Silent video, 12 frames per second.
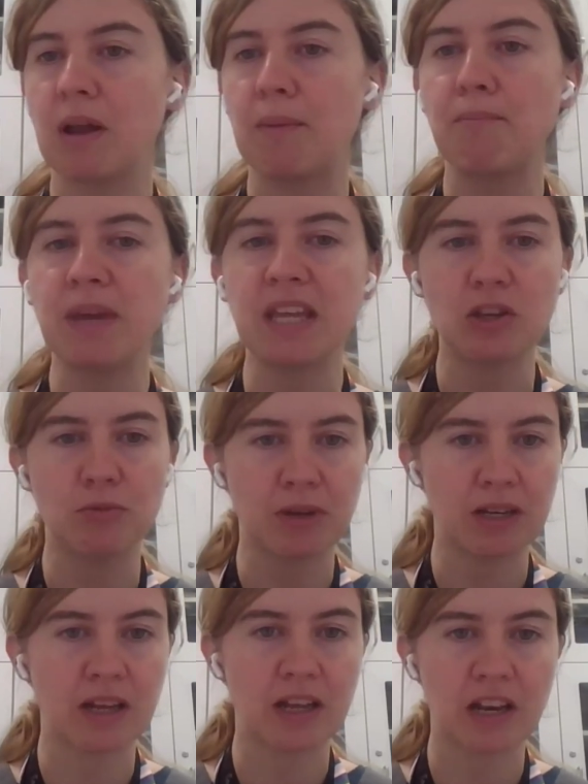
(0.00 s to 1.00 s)
medium
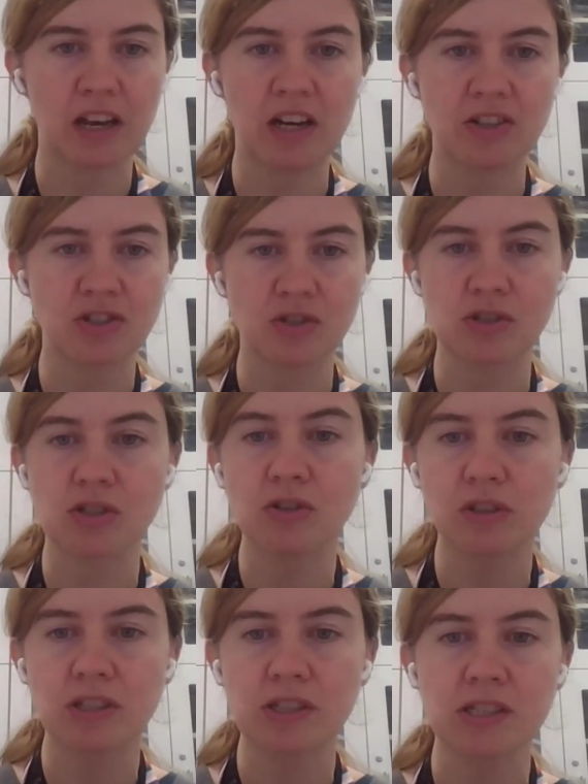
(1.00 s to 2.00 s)
and large
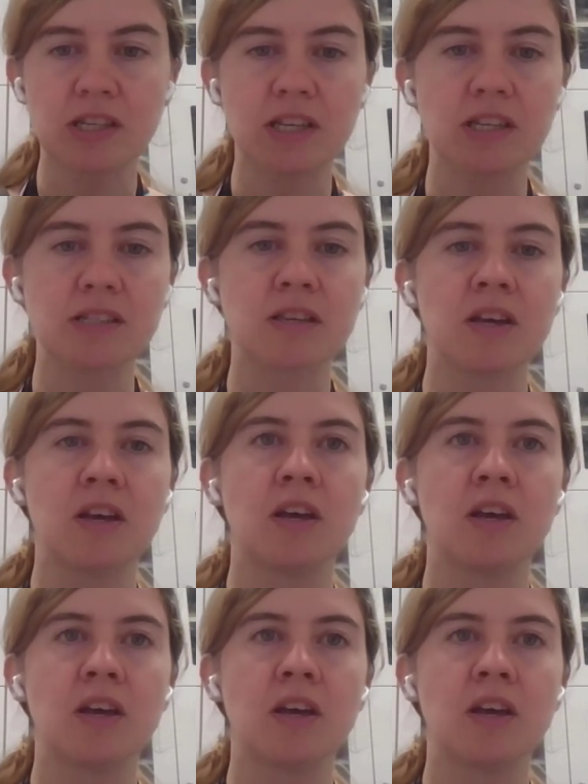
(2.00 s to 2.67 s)
consultancies,